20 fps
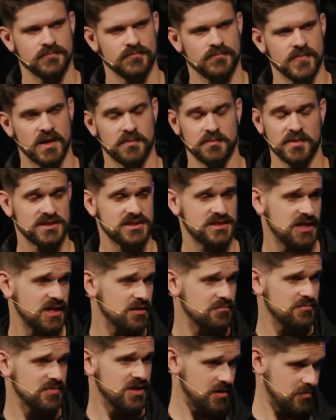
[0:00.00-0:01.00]
I'm not saying
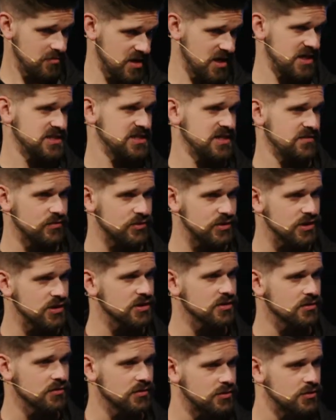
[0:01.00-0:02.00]
minimize everything you're
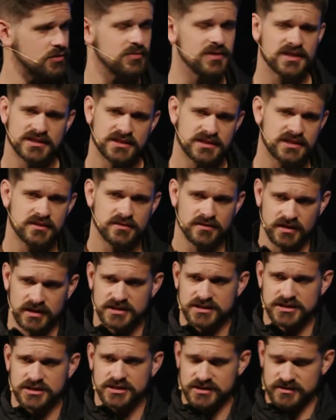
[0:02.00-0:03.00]
going through because here, let's
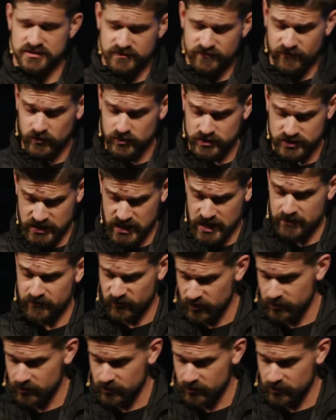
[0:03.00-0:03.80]
just full stop for a